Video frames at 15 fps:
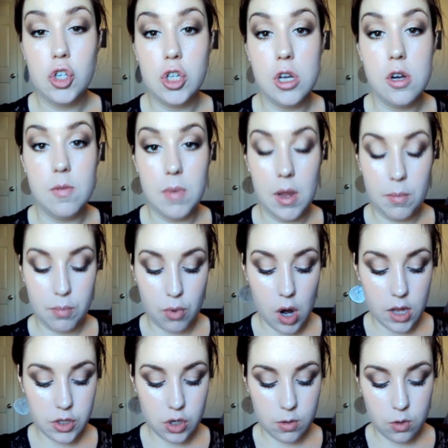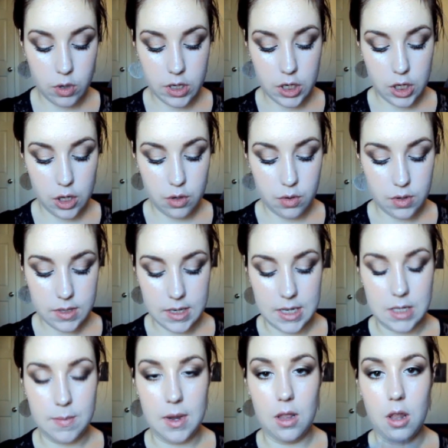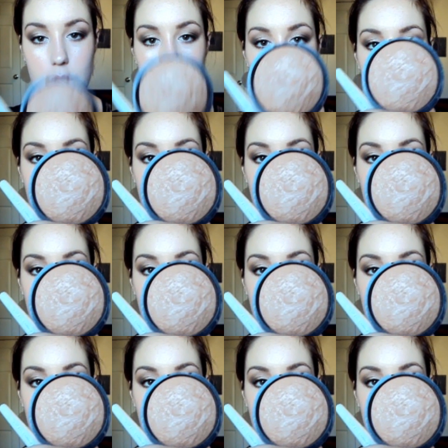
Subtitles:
So my bronzer I'm going to use is my Laura